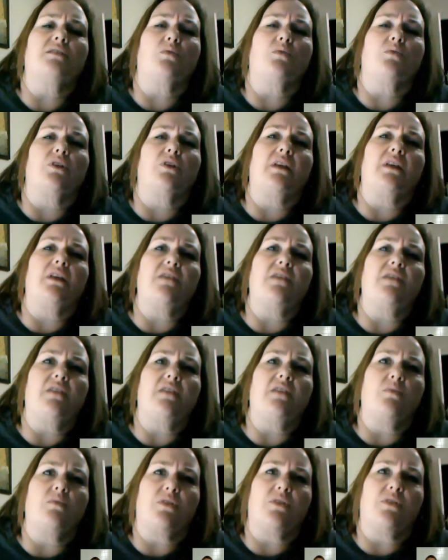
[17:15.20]
so we're
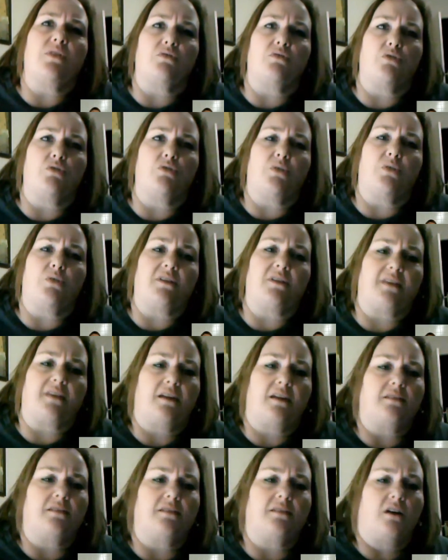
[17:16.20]
leaving what the rubric
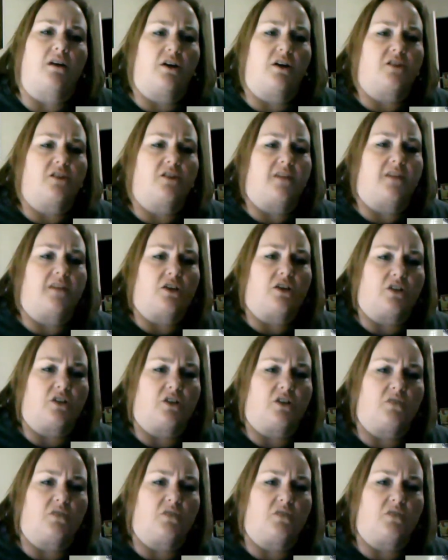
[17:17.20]
says on our sections